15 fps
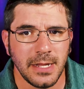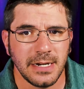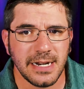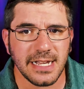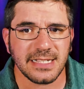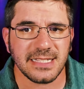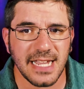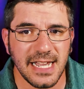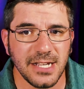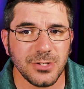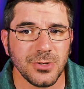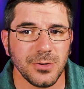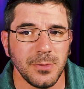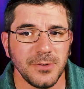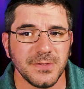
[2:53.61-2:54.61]

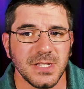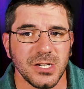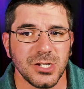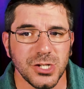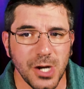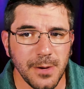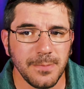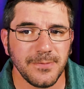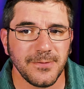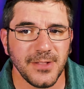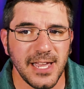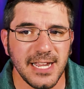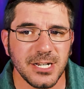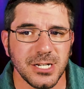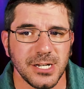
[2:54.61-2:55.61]
NexEdge removes the sharp
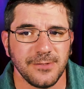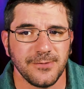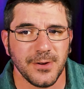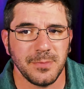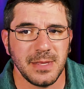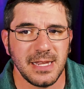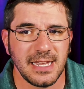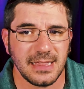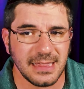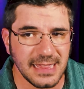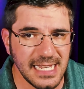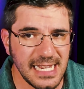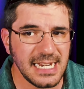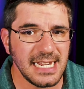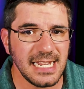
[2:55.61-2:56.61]
flashing from the
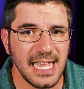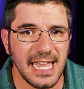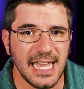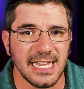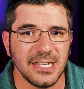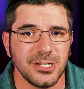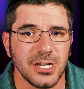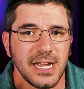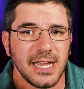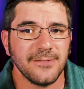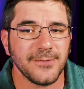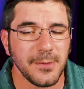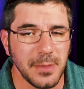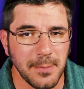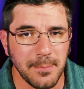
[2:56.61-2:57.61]
leading edge
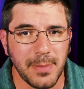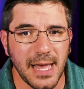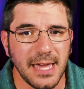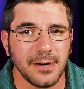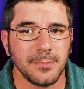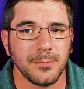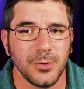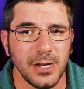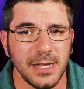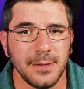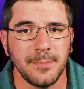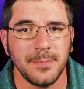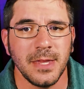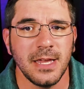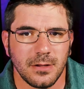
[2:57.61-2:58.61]
and from the bottom
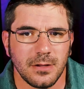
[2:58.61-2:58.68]
rim.